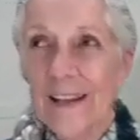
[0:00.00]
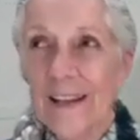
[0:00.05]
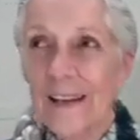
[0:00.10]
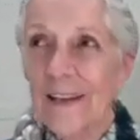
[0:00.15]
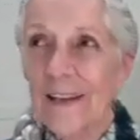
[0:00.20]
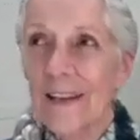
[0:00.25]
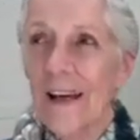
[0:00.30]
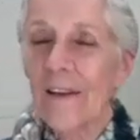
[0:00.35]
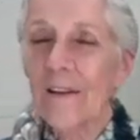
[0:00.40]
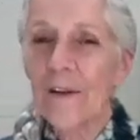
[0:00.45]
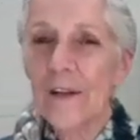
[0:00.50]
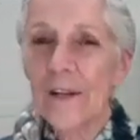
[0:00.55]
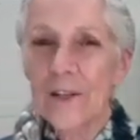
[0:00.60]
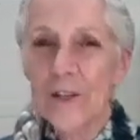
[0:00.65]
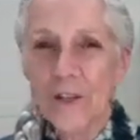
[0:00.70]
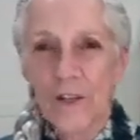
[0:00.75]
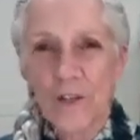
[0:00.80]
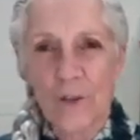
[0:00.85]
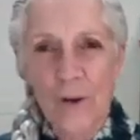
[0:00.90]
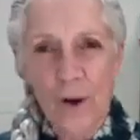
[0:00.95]
not only
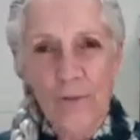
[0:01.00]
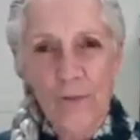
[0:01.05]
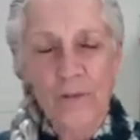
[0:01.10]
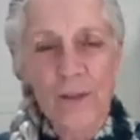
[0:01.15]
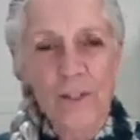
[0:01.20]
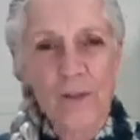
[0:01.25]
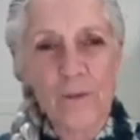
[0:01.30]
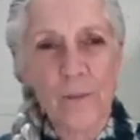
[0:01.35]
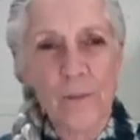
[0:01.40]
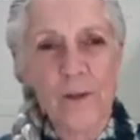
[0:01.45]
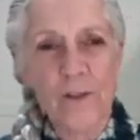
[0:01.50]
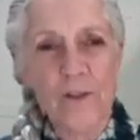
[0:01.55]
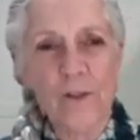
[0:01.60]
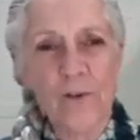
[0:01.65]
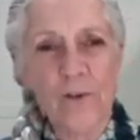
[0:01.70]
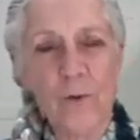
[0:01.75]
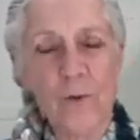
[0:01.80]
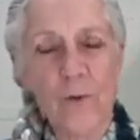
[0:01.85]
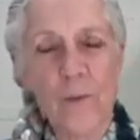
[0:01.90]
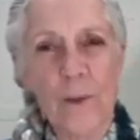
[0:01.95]
just softness, but
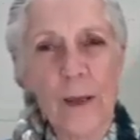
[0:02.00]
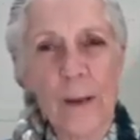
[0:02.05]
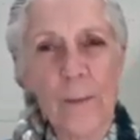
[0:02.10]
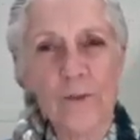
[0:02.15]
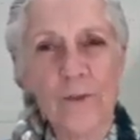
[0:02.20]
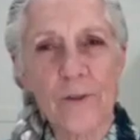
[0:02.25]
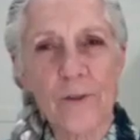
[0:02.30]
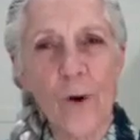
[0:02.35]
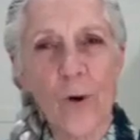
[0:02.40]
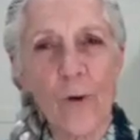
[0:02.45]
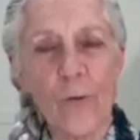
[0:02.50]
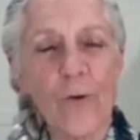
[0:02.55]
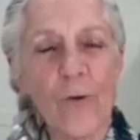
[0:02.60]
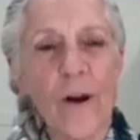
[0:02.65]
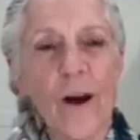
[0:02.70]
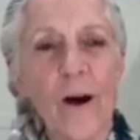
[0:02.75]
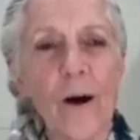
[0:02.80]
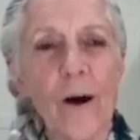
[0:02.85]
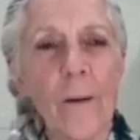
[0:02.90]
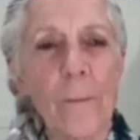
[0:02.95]
to be able to
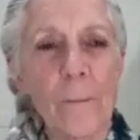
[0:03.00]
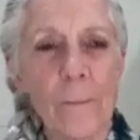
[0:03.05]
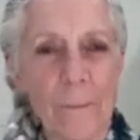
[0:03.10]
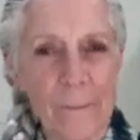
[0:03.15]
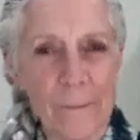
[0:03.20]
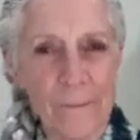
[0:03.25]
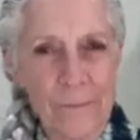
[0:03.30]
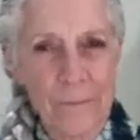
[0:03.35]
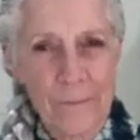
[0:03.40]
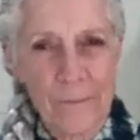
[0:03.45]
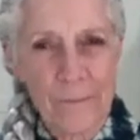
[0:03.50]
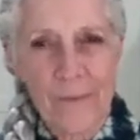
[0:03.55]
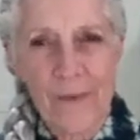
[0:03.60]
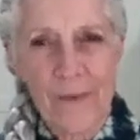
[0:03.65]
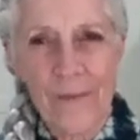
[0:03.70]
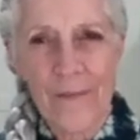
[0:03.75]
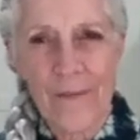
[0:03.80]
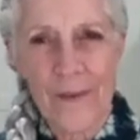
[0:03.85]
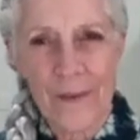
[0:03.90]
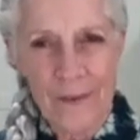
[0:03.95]
overcome
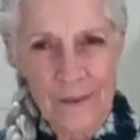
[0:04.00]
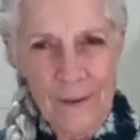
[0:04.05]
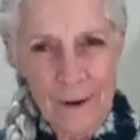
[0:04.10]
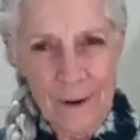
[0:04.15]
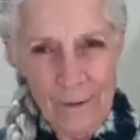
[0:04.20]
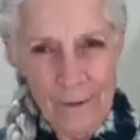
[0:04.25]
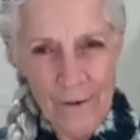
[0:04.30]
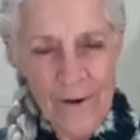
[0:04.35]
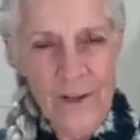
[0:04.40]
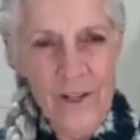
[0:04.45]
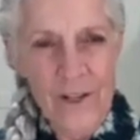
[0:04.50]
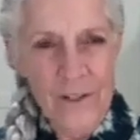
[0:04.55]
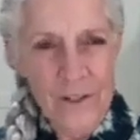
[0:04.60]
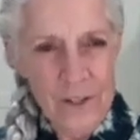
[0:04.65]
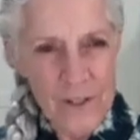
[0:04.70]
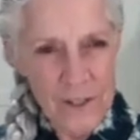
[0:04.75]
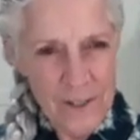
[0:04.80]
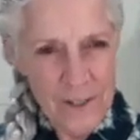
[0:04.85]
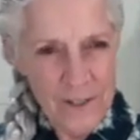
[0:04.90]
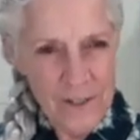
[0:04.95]
the
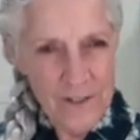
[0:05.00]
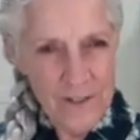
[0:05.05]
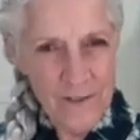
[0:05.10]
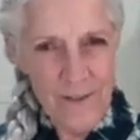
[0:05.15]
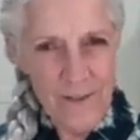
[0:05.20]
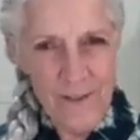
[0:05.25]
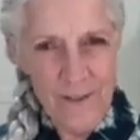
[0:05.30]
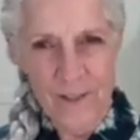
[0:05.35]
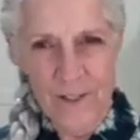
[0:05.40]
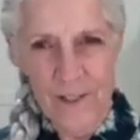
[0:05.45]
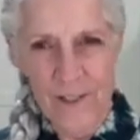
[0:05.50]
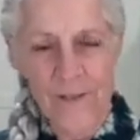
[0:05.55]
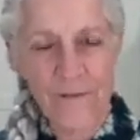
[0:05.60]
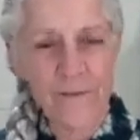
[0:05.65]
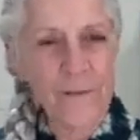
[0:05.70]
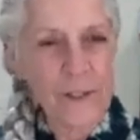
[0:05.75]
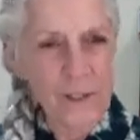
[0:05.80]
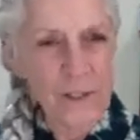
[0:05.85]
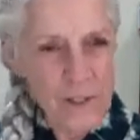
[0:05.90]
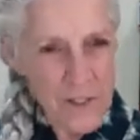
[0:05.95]
hardness, the
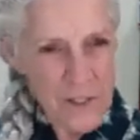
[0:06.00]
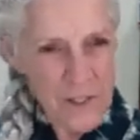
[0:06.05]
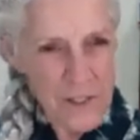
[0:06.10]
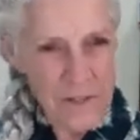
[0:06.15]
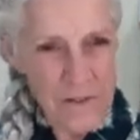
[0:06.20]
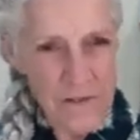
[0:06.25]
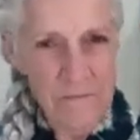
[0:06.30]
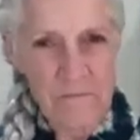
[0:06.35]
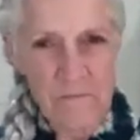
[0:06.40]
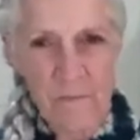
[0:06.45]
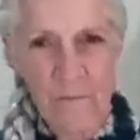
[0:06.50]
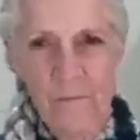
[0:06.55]
stiffness, that